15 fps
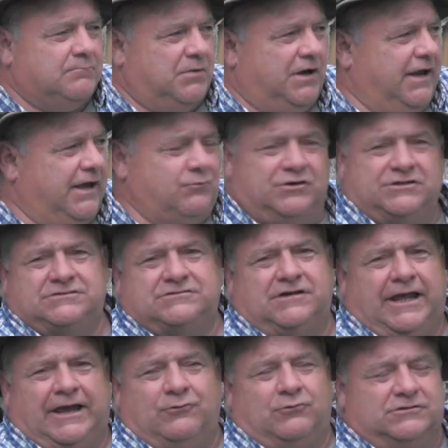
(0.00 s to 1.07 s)
but it would
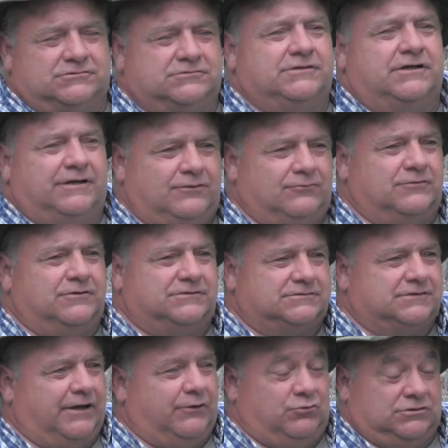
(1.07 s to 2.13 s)
it was it was
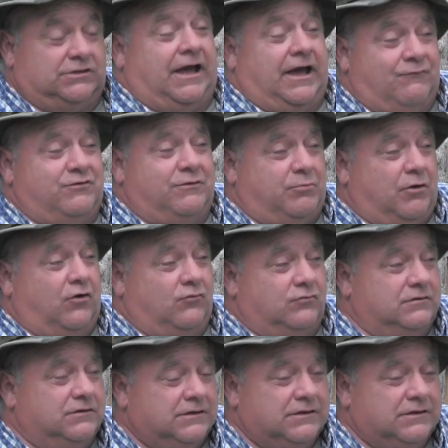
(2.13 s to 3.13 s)
it was a heavy boat.